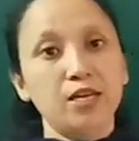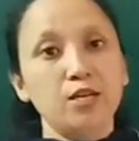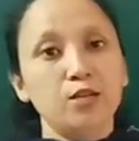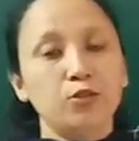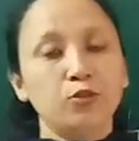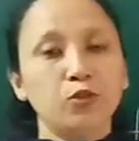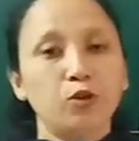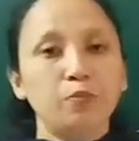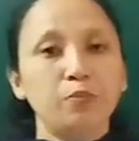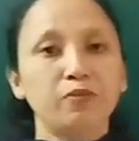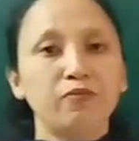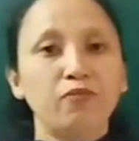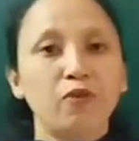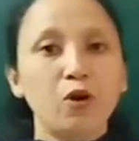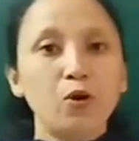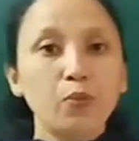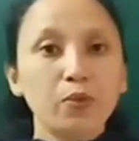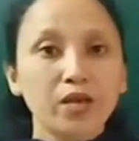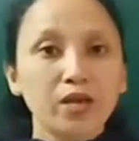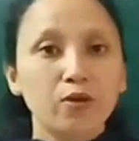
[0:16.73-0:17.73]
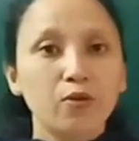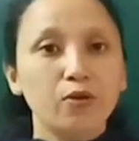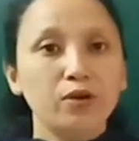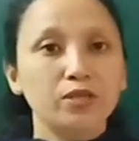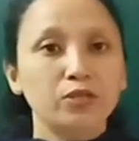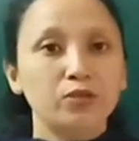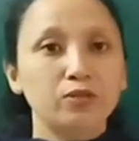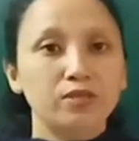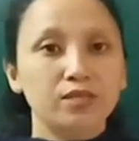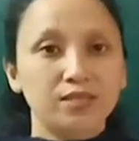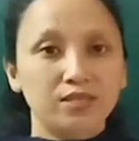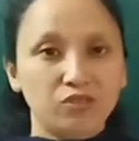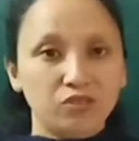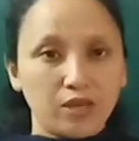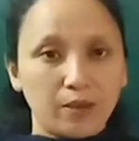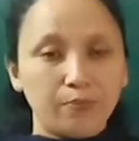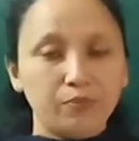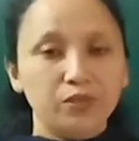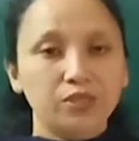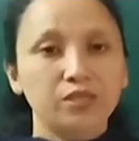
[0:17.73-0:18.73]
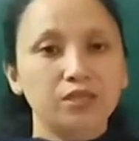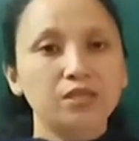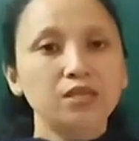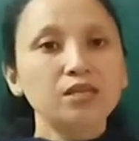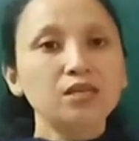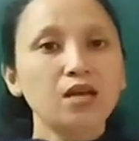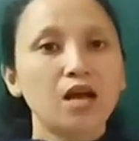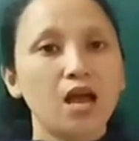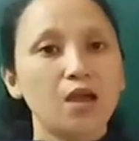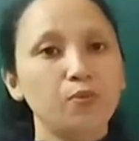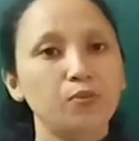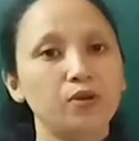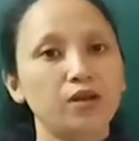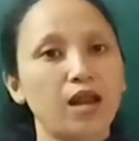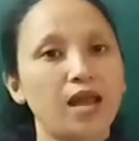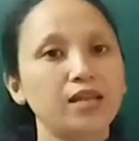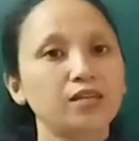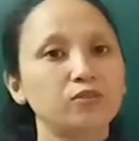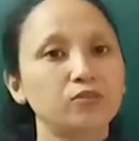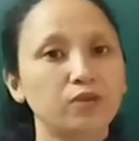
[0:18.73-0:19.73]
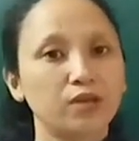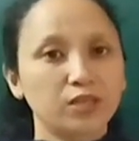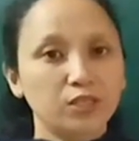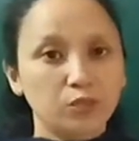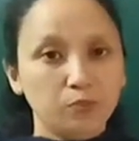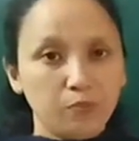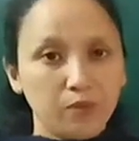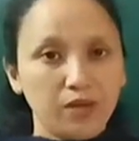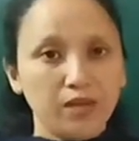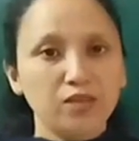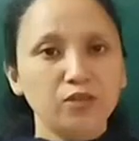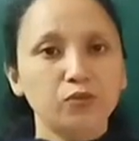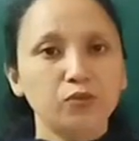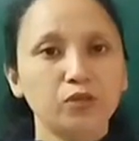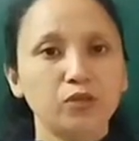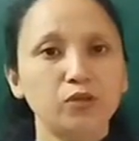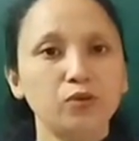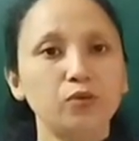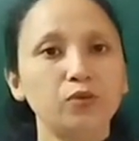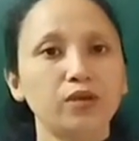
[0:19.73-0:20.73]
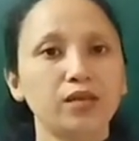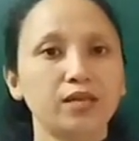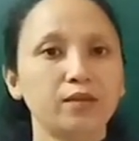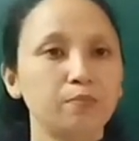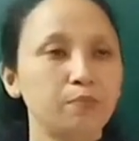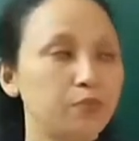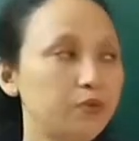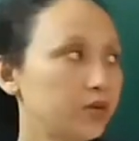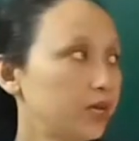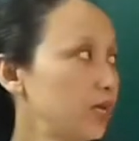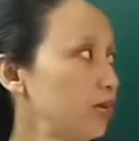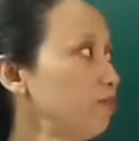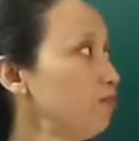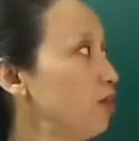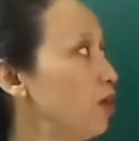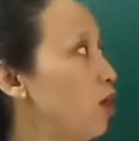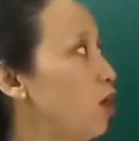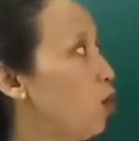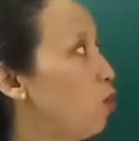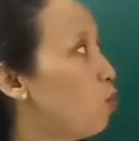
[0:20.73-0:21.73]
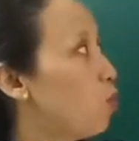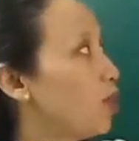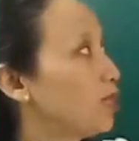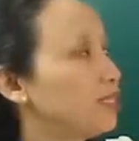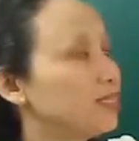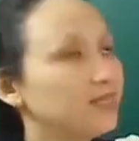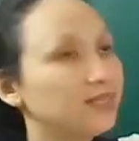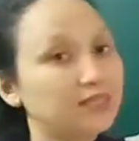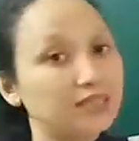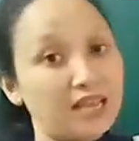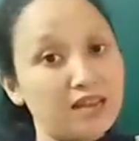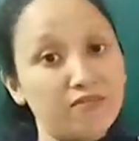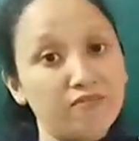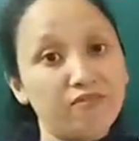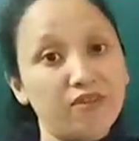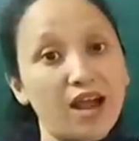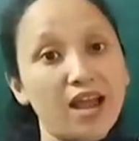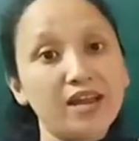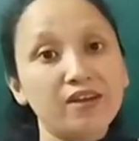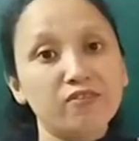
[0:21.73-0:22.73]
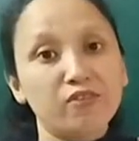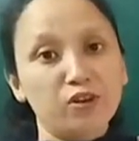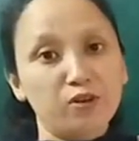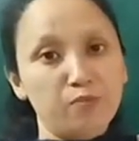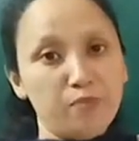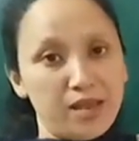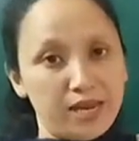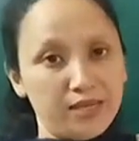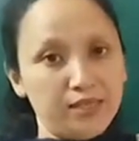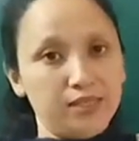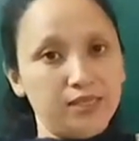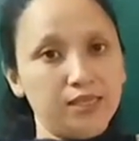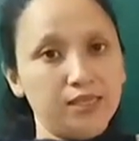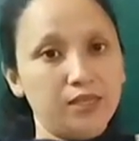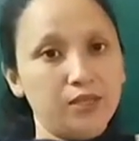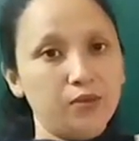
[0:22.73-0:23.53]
So before we go into this chapter, I would like to explain to you in brief what is environment.